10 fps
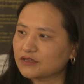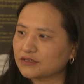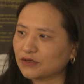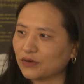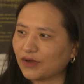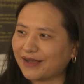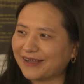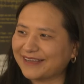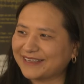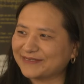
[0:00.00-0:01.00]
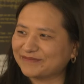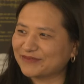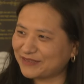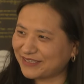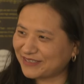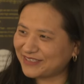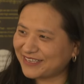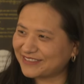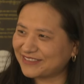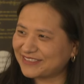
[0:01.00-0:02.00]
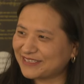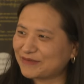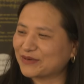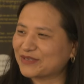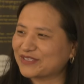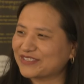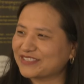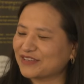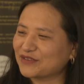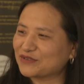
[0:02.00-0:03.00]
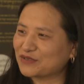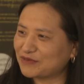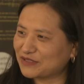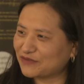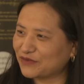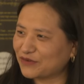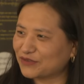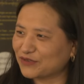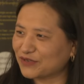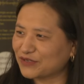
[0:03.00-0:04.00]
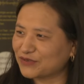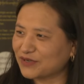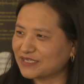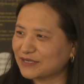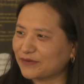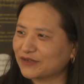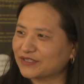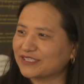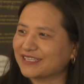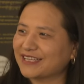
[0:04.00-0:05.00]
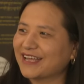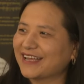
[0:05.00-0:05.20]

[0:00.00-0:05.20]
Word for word: So um, that will answer these demo questions. Thank you so much for talking to us about so